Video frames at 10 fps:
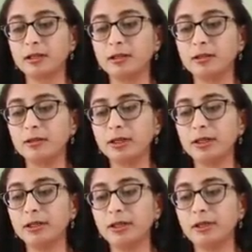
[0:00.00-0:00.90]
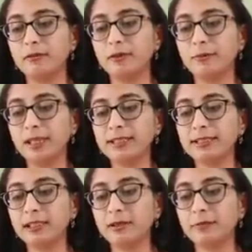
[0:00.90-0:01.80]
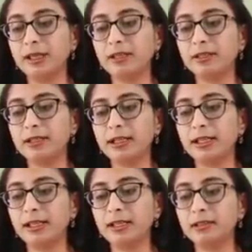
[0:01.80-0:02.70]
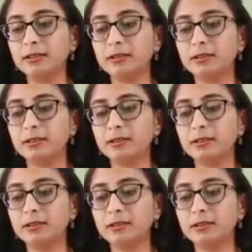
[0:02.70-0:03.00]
Okay, we place it in a beaker containing a